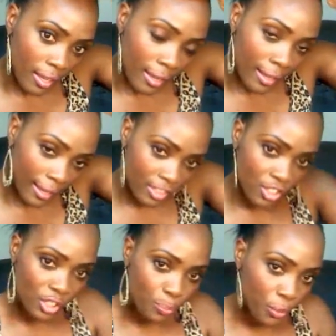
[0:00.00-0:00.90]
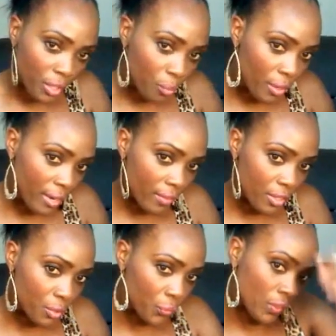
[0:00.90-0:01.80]
and just put it wherever
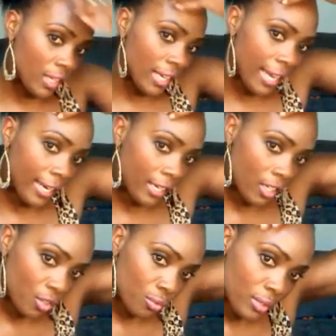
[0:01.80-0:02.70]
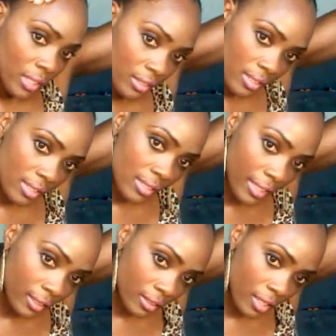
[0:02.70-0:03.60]
you feel like you need to split
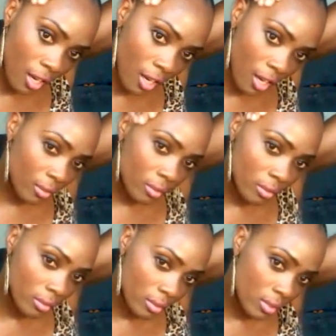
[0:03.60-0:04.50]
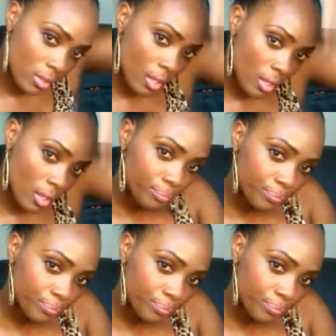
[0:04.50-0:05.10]
down some.